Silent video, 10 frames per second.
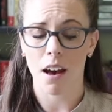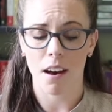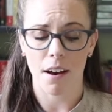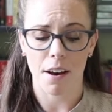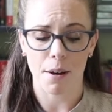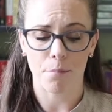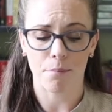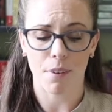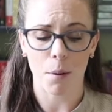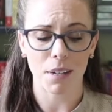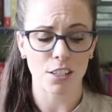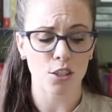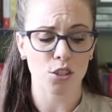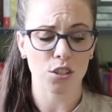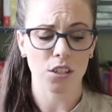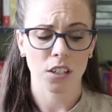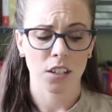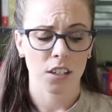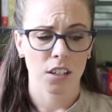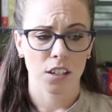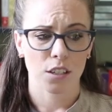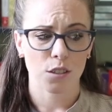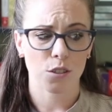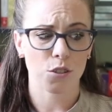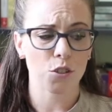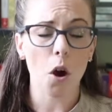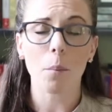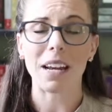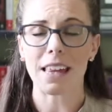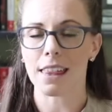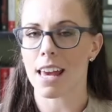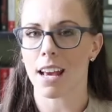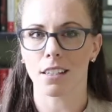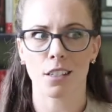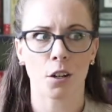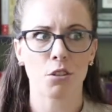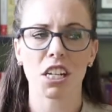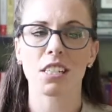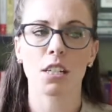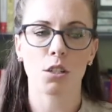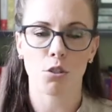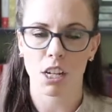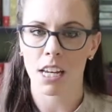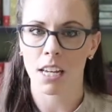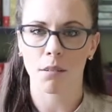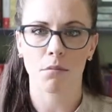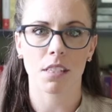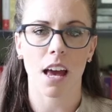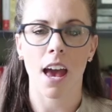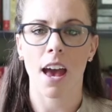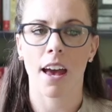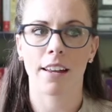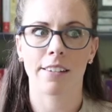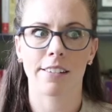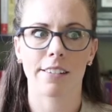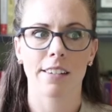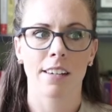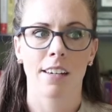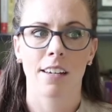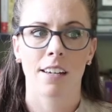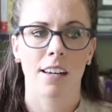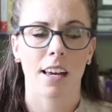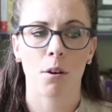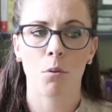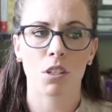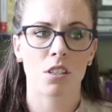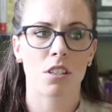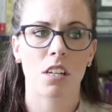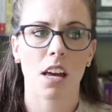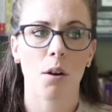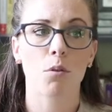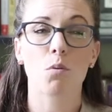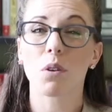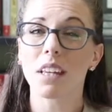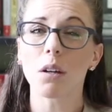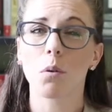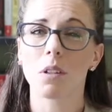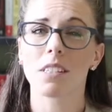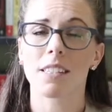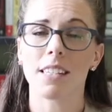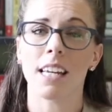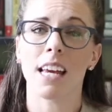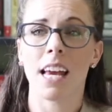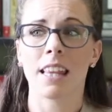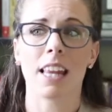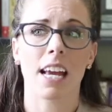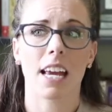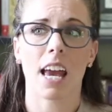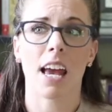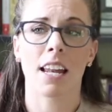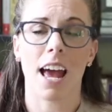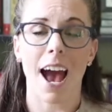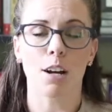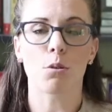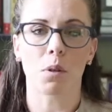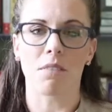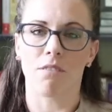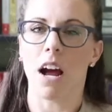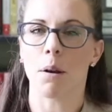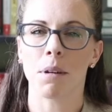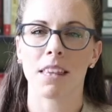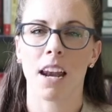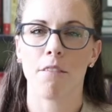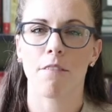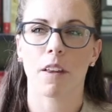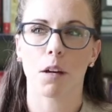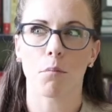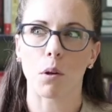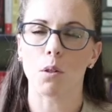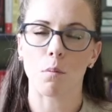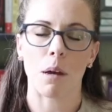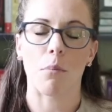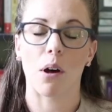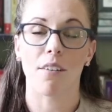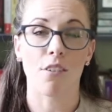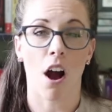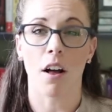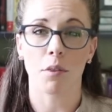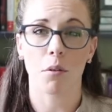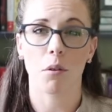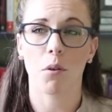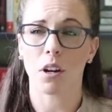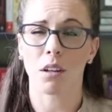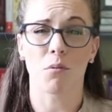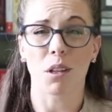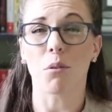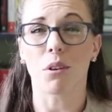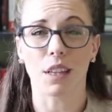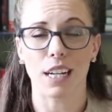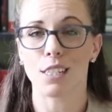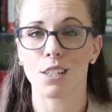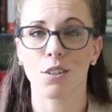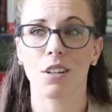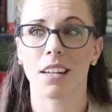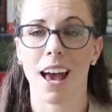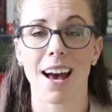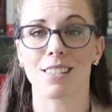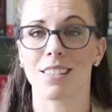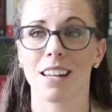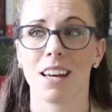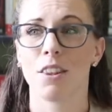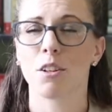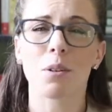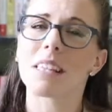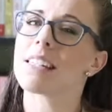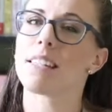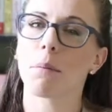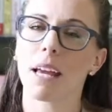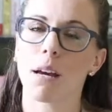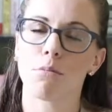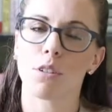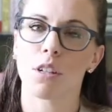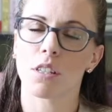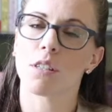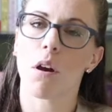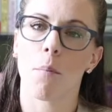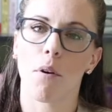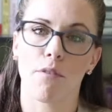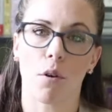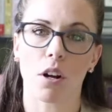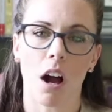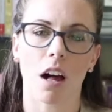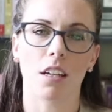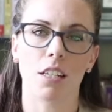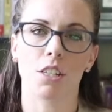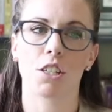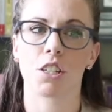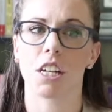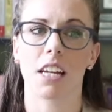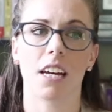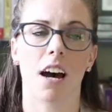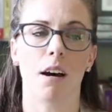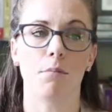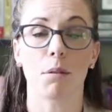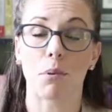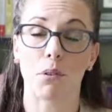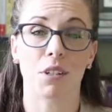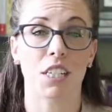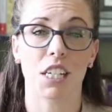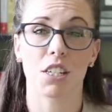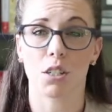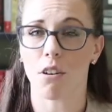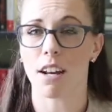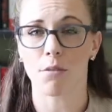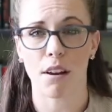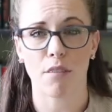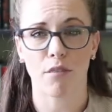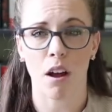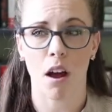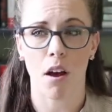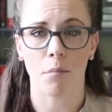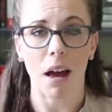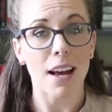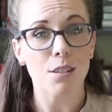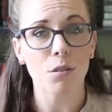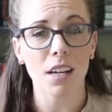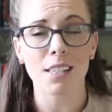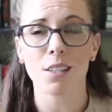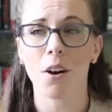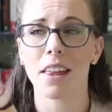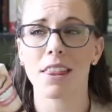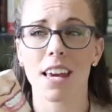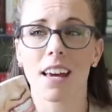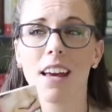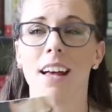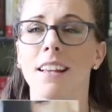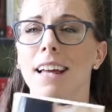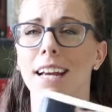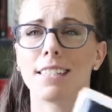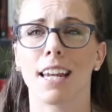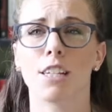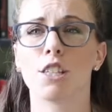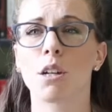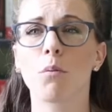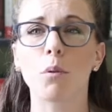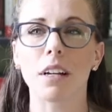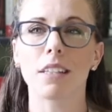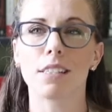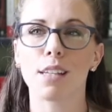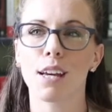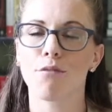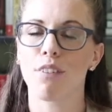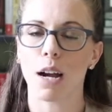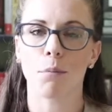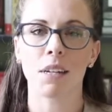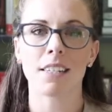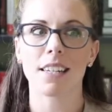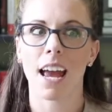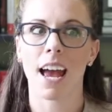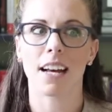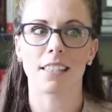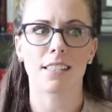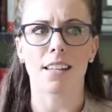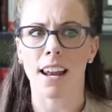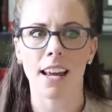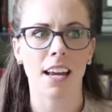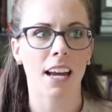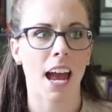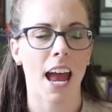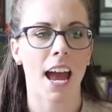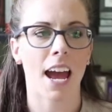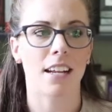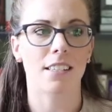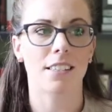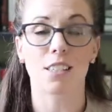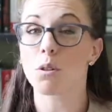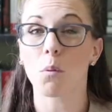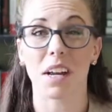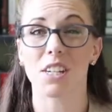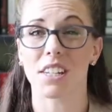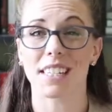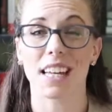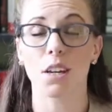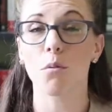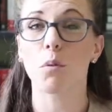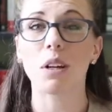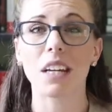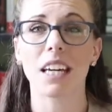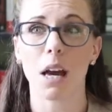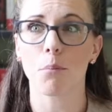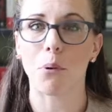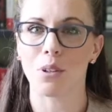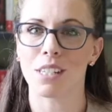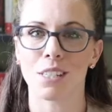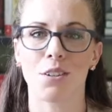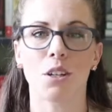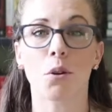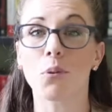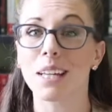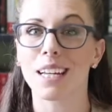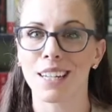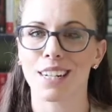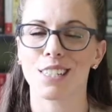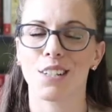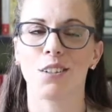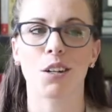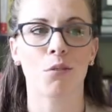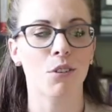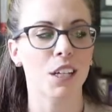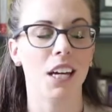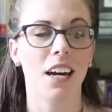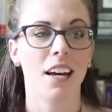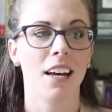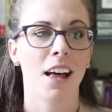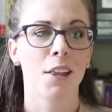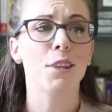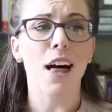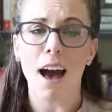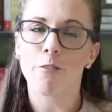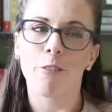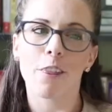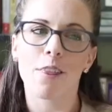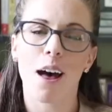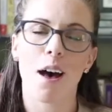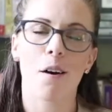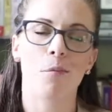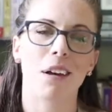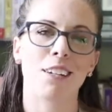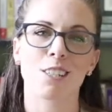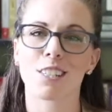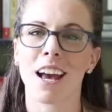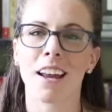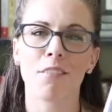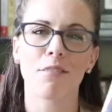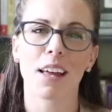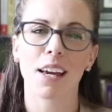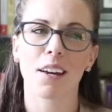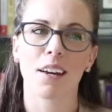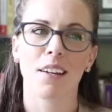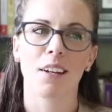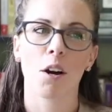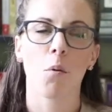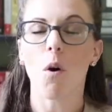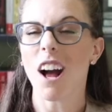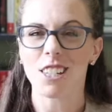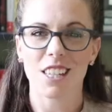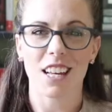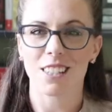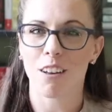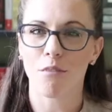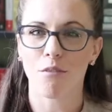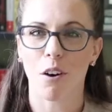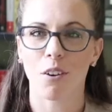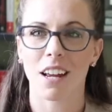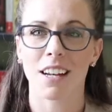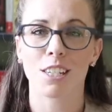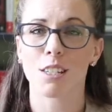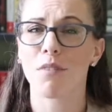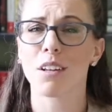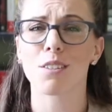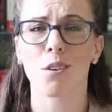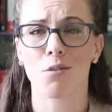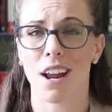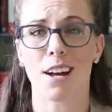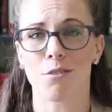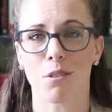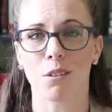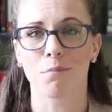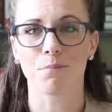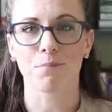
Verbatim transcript: um, I mean just so many things, you know, chasing your dreams, and it was, it was really cool to see in like an actual environment that I feel like most people have gone through or can really relate to. And as they're doing this summer camp just before college. She, um, Dimple and Rishi had just graduated from high school, and so I think, like I said, it's just a realistic environment and setting and situations that you really get pulled into and you can really connect to. You can really laugh with them and just kind of like watch things unfold, and it just felt so natural.